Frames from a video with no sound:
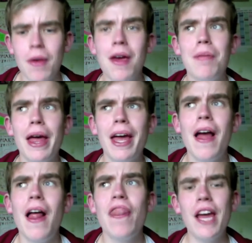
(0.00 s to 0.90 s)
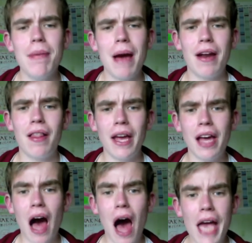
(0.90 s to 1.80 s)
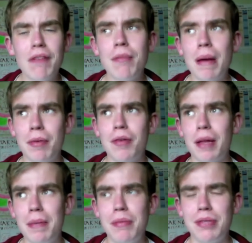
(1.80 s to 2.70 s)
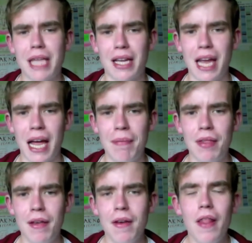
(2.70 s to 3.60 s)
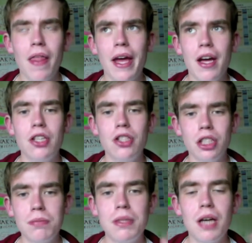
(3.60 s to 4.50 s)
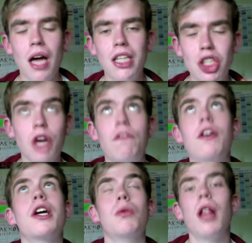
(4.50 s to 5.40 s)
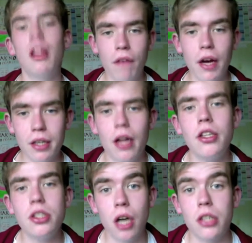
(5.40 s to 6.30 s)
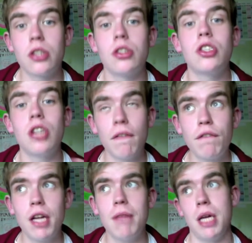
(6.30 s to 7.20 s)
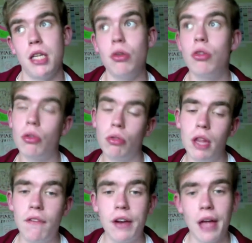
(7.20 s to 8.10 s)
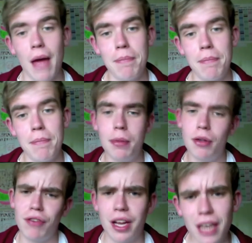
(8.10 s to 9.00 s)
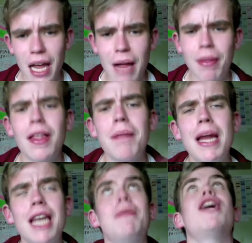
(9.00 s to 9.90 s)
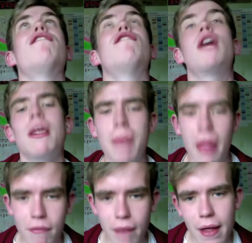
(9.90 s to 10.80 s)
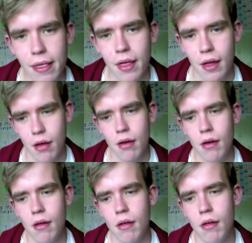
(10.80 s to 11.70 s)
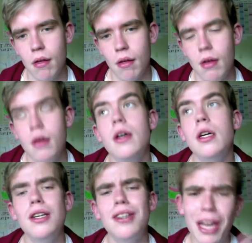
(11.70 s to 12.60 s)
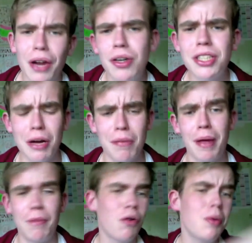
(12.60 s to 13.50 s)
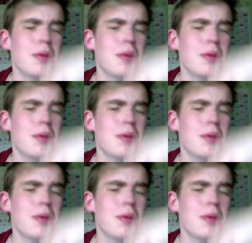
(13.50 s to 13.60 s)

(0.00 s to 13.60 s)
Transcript: But like, think about it. Like, I can remember like people's second names. Like, just because you're a freaking qualified college doctor does not friggin' mean you suddenly forget people's friggin' names. Like, they're meant to be your friggin' best friends. Like, oh, and also like before we